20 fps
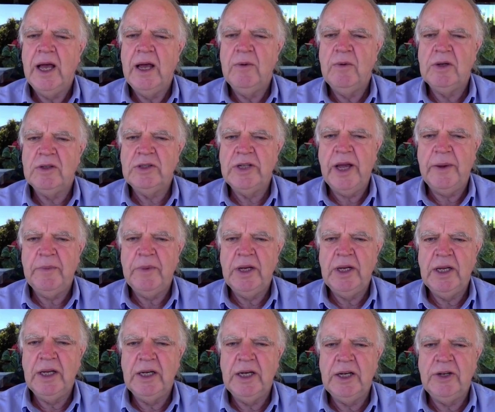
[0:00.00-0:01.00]
what's
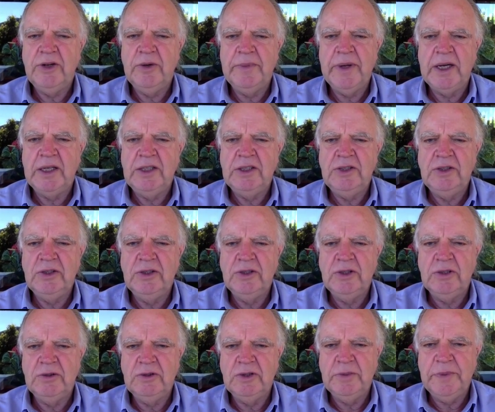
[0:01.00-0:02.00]
happening and get your budgies used
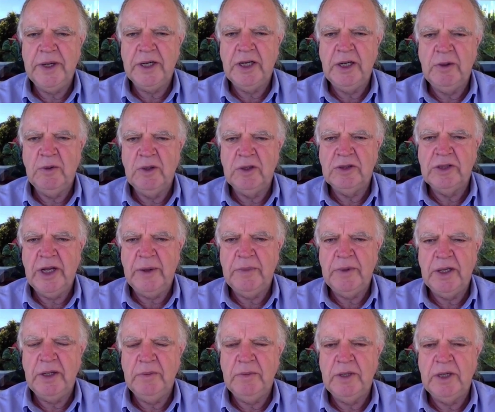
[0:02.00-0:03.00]
to inspecting what's
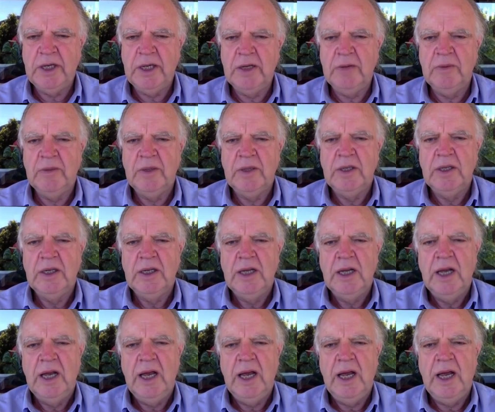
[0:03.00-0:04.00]
happening by
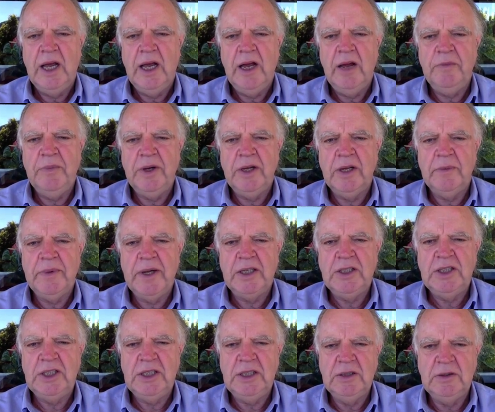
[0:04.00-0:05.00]
opening the
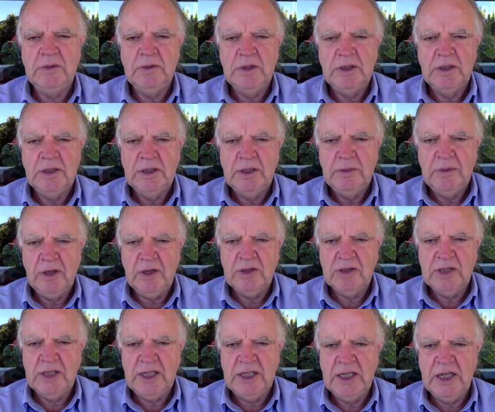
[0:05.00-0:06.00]
budgie box
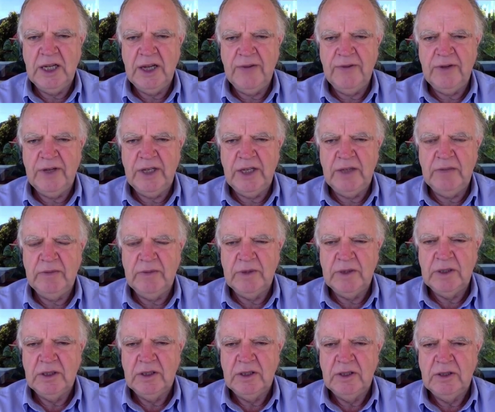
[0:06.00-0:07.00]
lid carefully
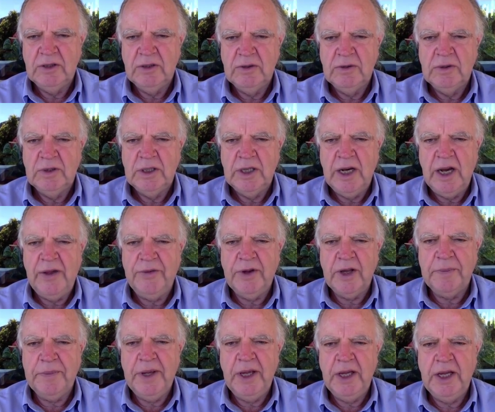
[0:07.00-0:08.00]
and having
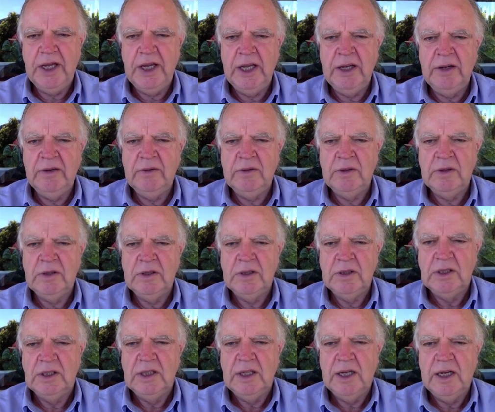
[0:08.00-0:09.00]
a peek in
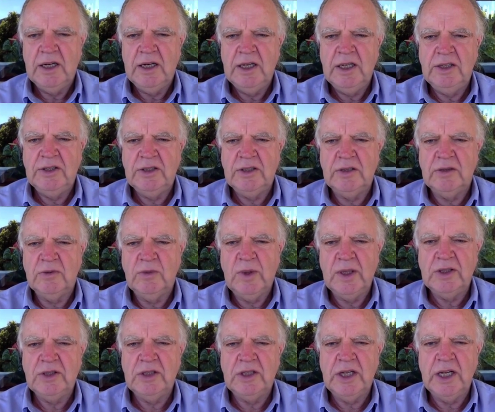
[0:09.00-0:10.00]
at least
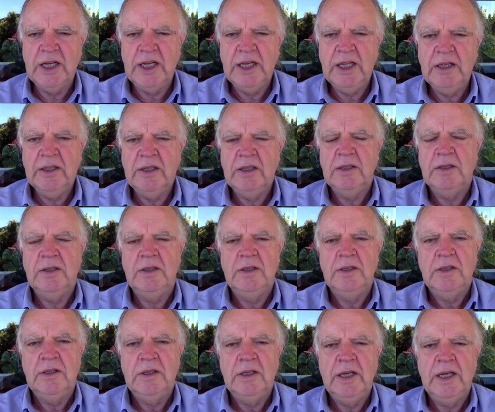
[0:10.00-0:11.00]
once a day,
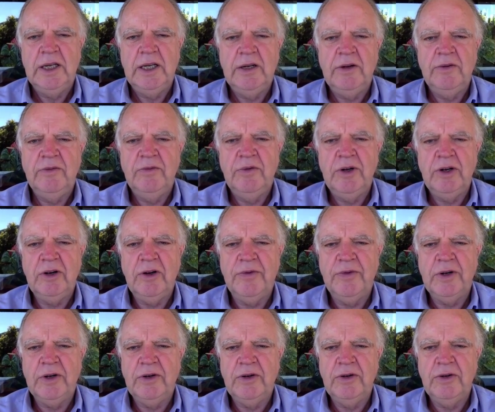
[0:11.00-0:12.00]
and very
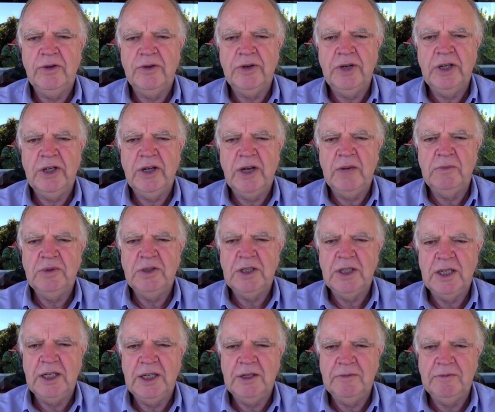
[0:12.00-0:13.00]
often 2 or 3 times a
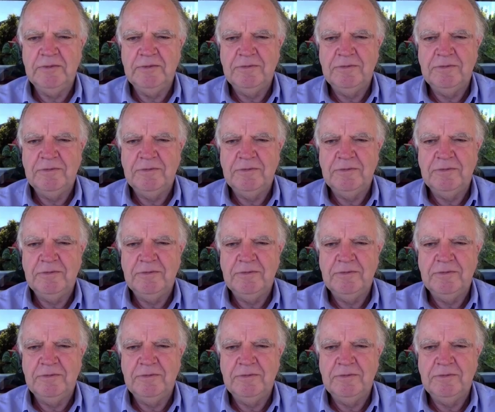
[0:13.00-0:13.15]
day,